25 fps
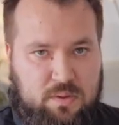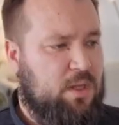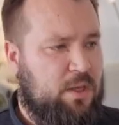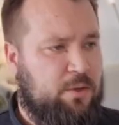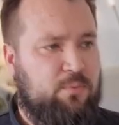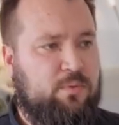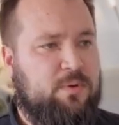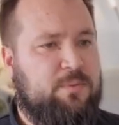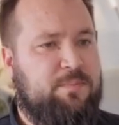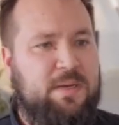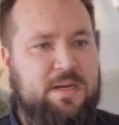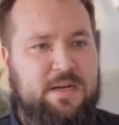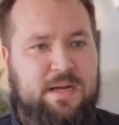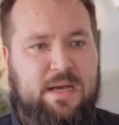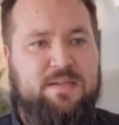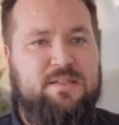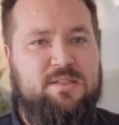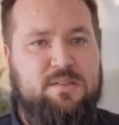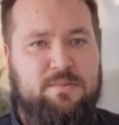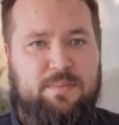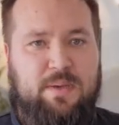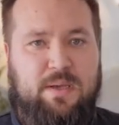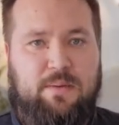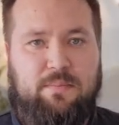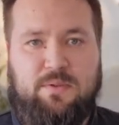It would be nice
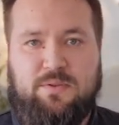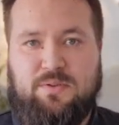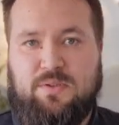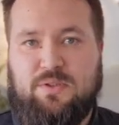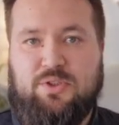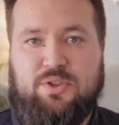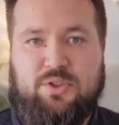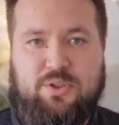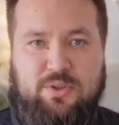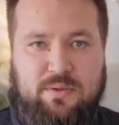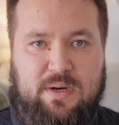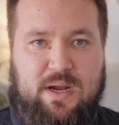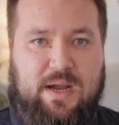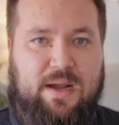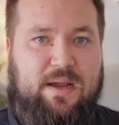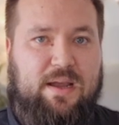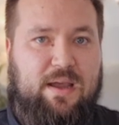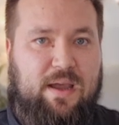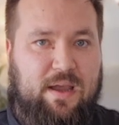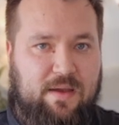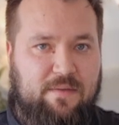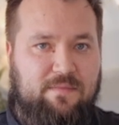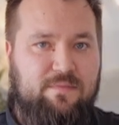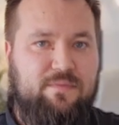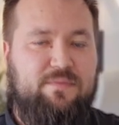to be able to track
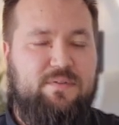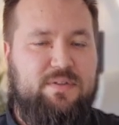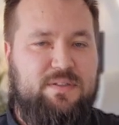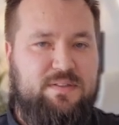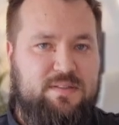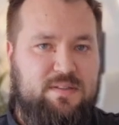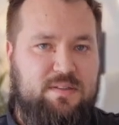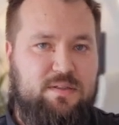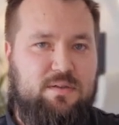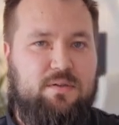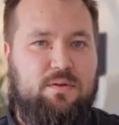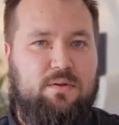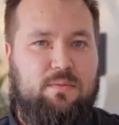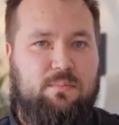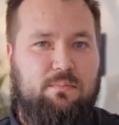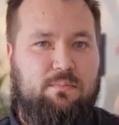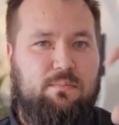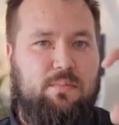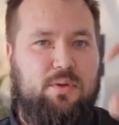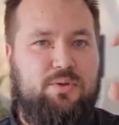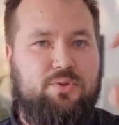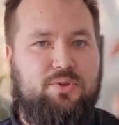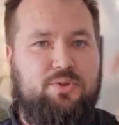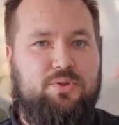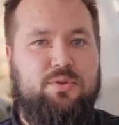every single
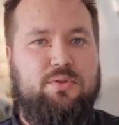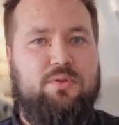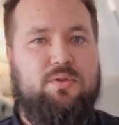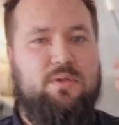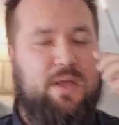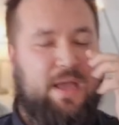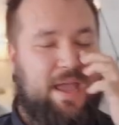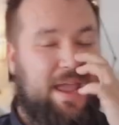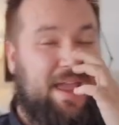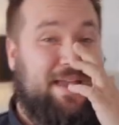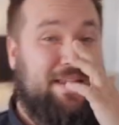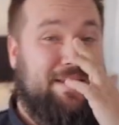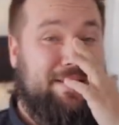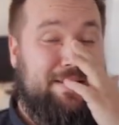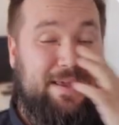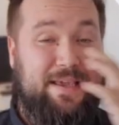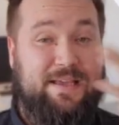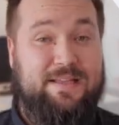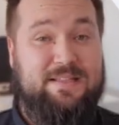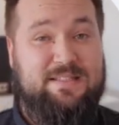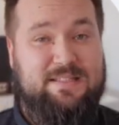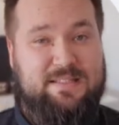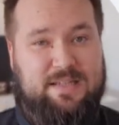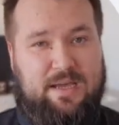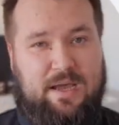module and
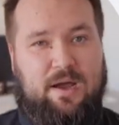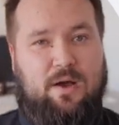its